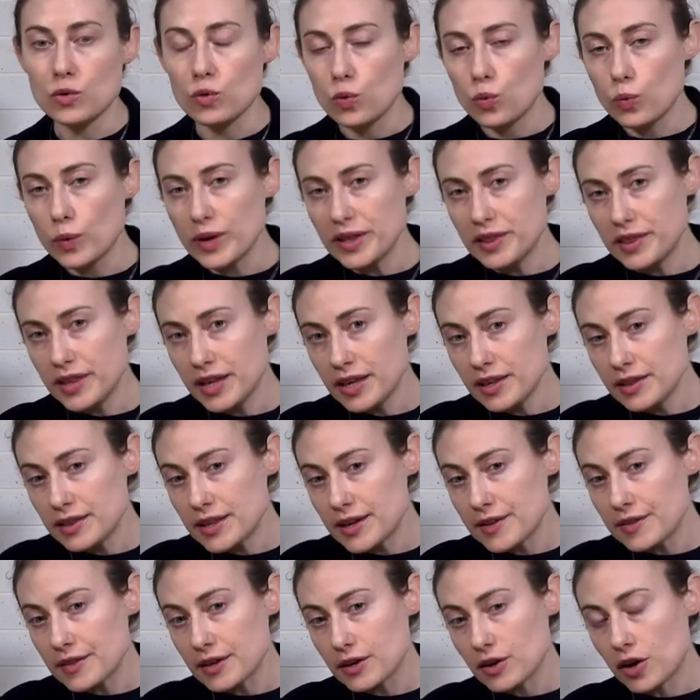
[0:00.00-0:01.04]
We think
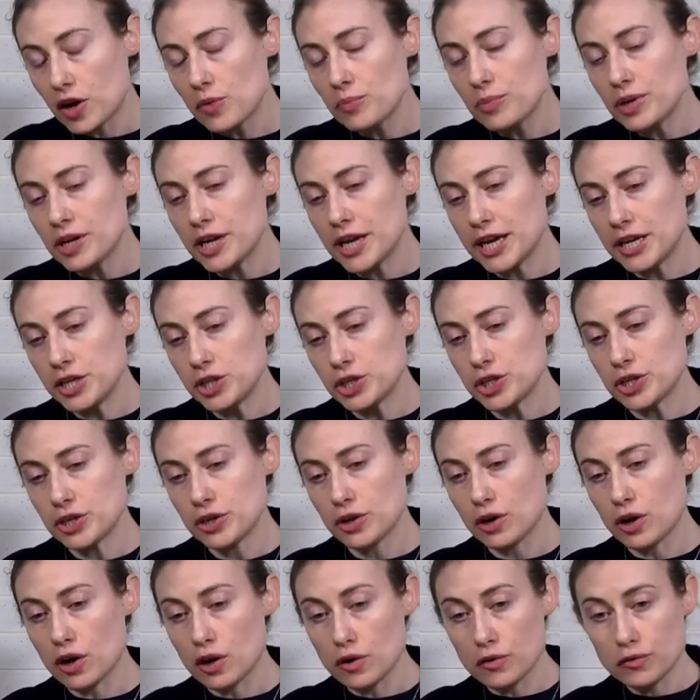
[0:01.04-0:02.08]
that the combination
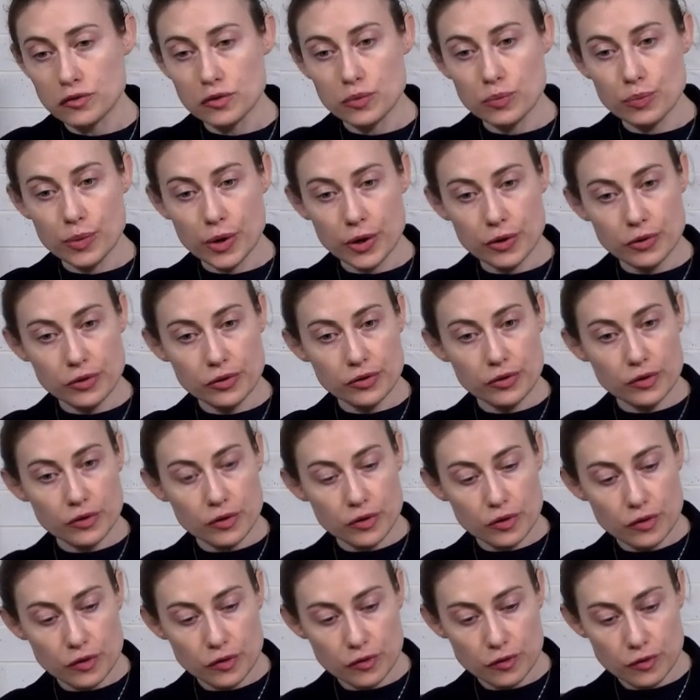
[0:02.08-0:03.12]
of both
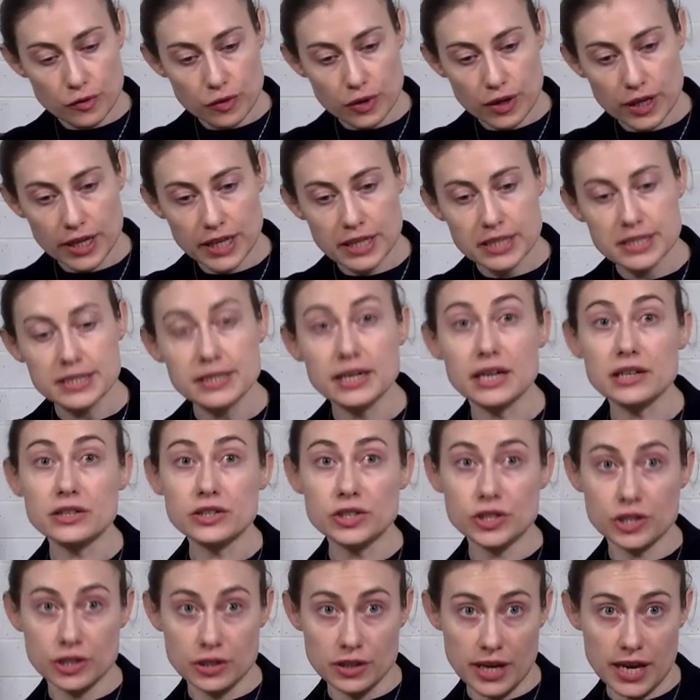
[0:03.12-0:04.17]

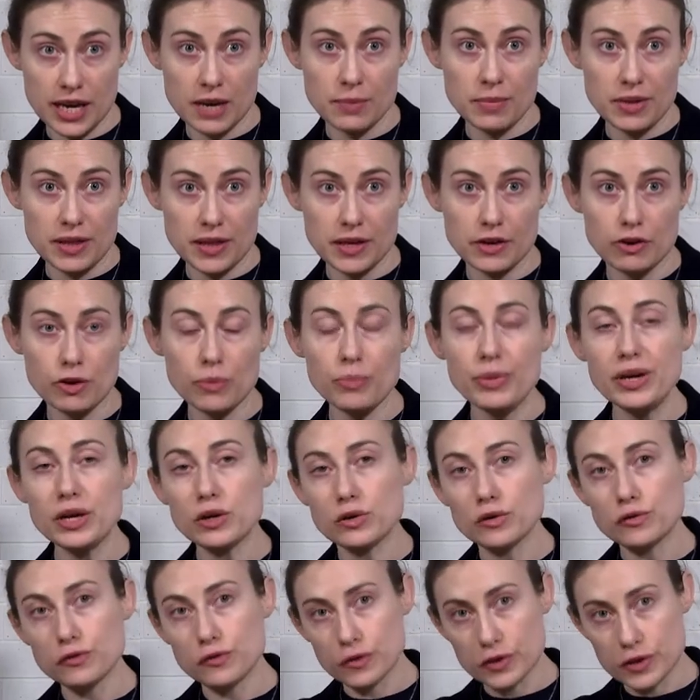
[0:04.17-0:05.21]
induction chemotherapy,
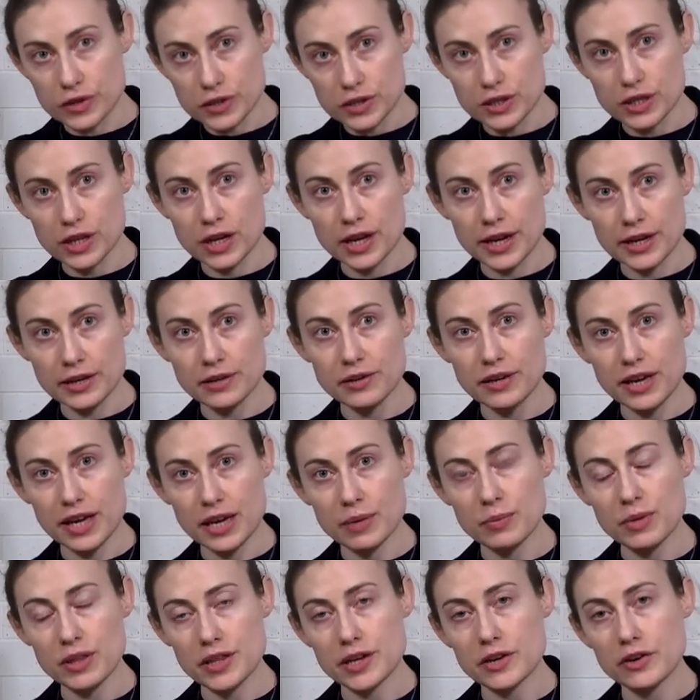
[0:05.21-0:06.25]
or first line
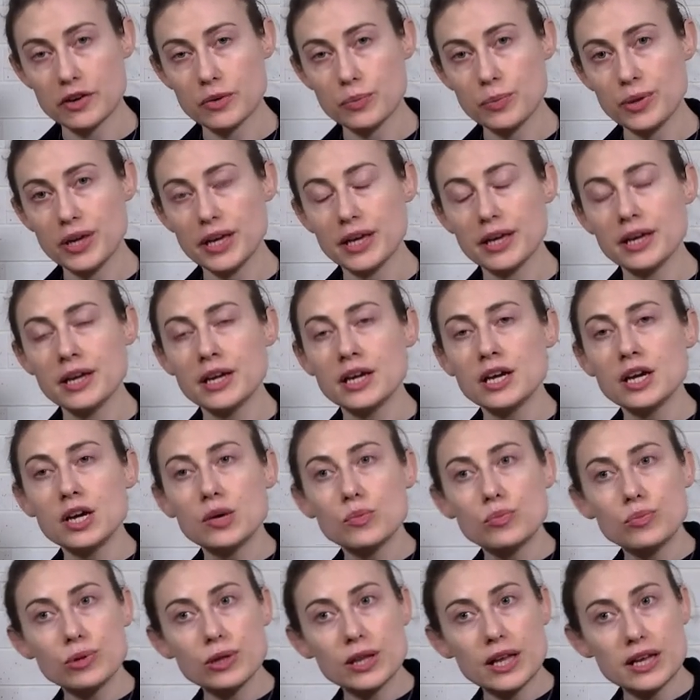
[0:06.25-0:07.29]
chemotherapy,
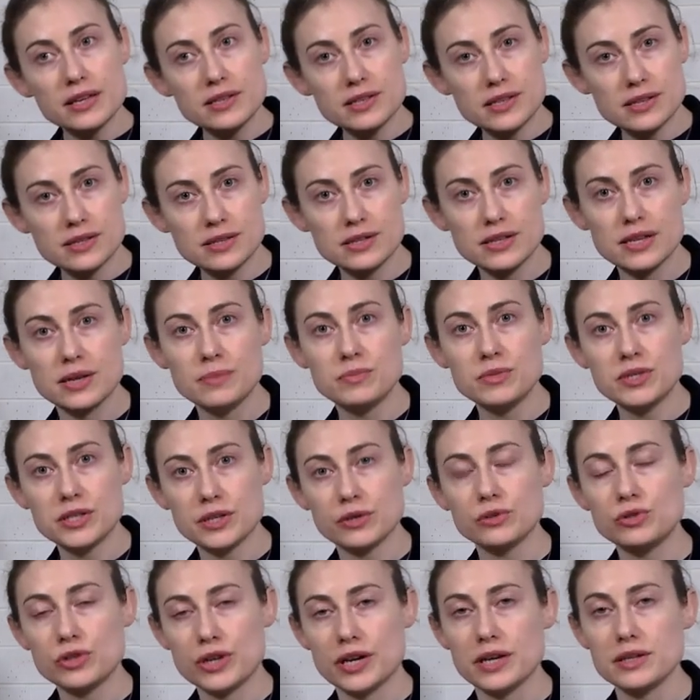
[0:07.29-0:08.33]
plus a stem cell
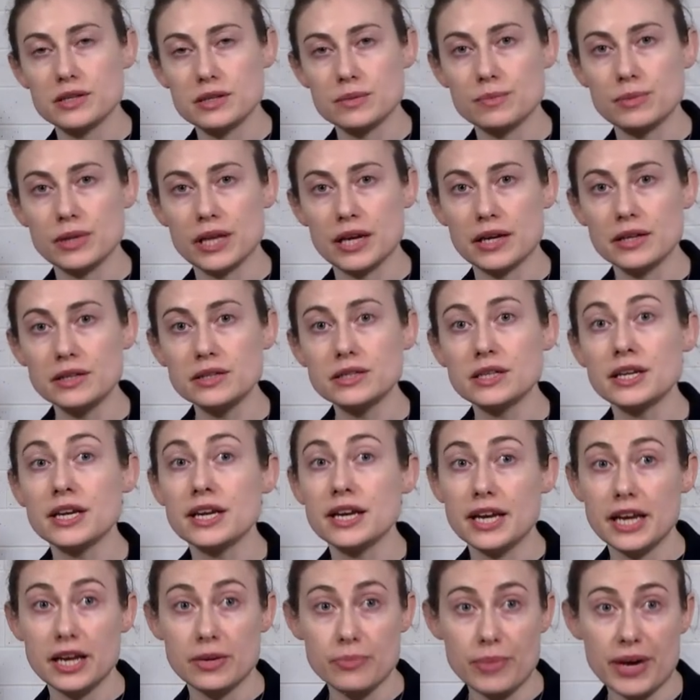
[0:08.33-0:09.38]
transplant
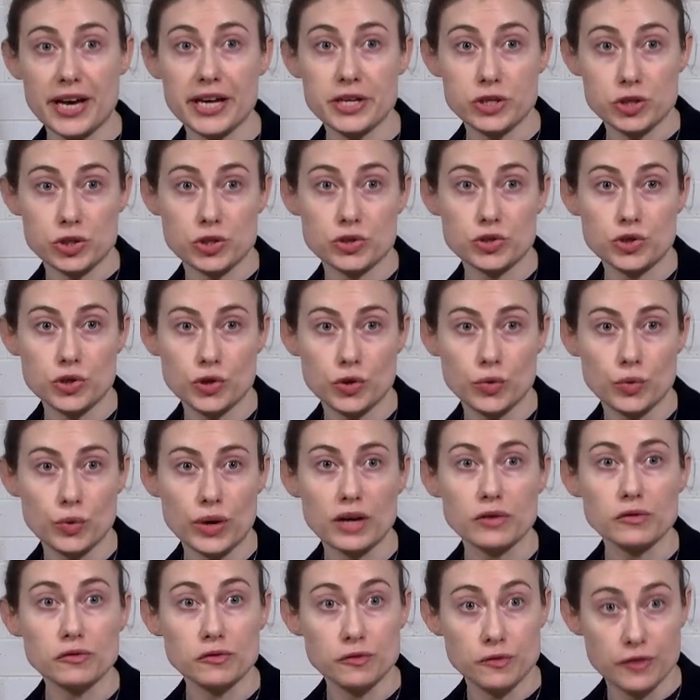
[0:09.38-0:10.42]
in patients who
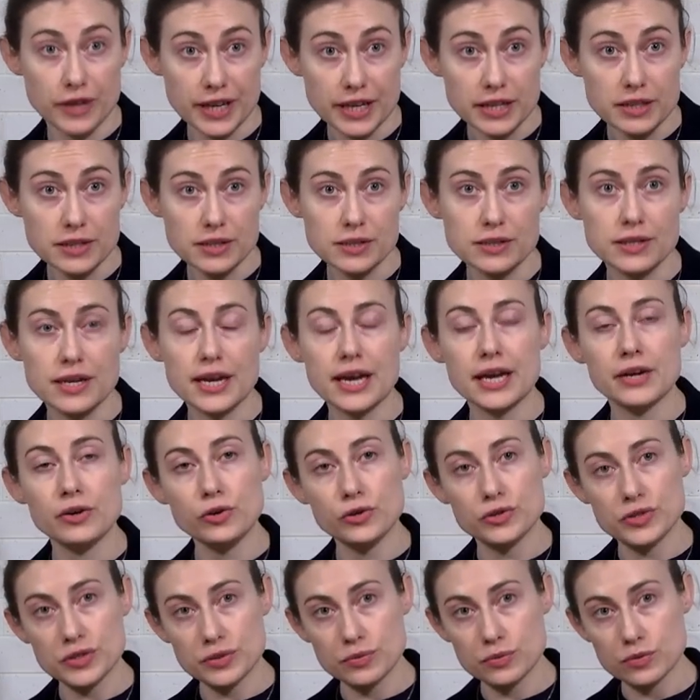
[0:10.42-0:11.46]
are fit and
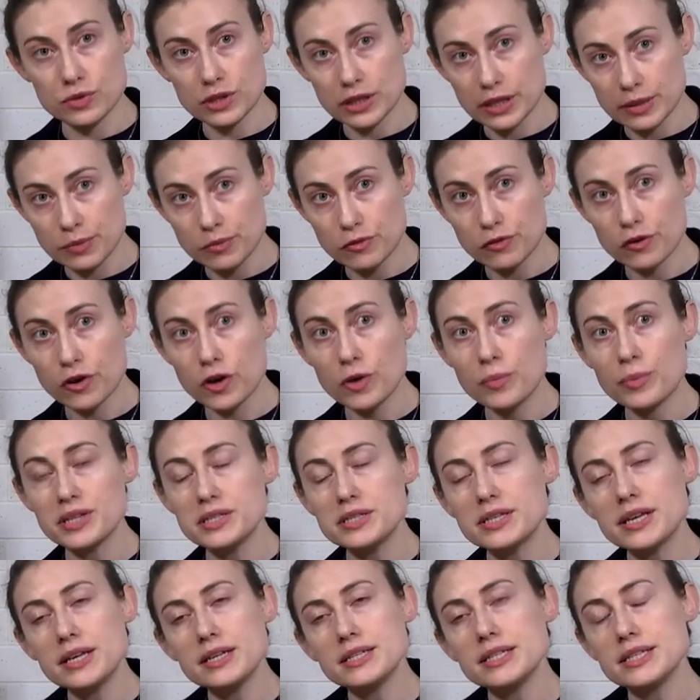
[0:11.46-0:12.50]
whose lymphoma
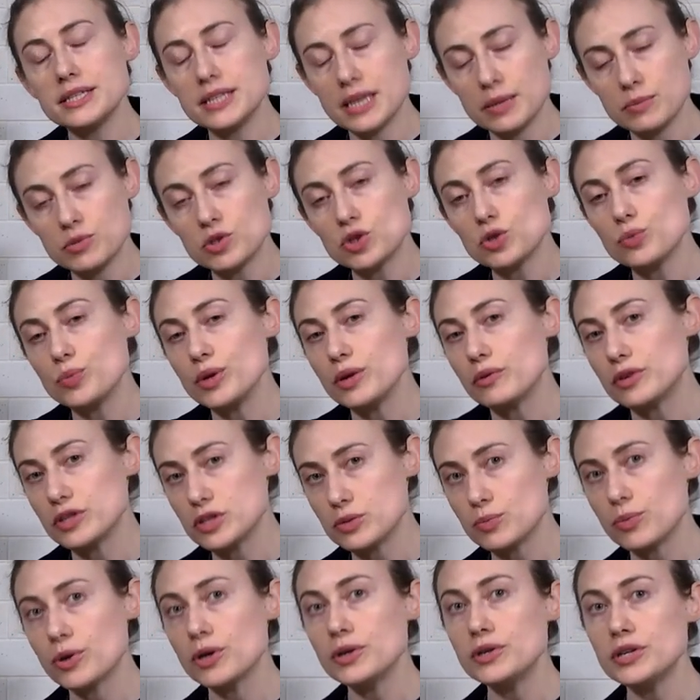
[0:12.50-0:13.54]
seems to be
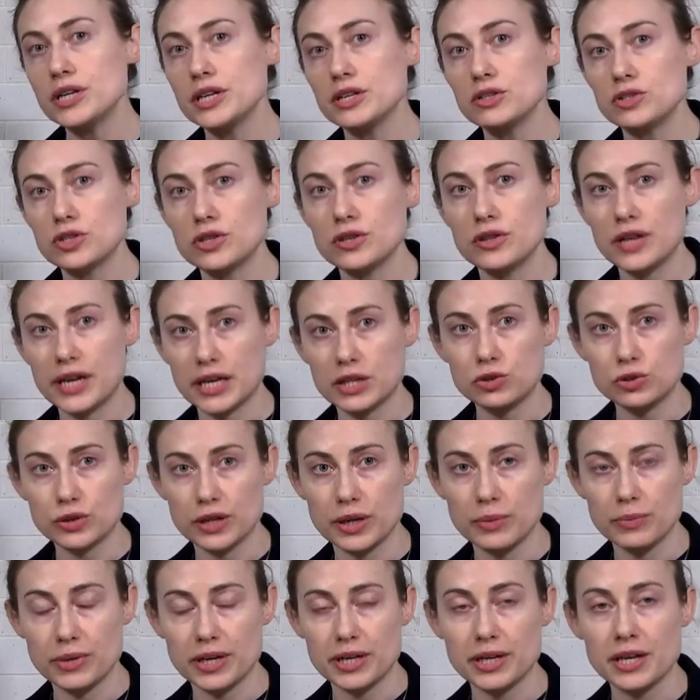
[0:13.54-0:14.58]
responding to that
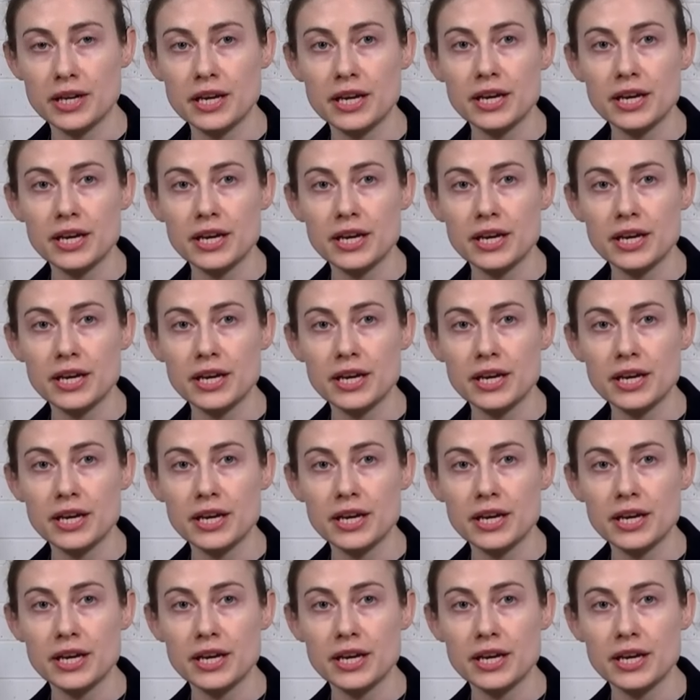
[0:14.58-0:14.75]
treatment,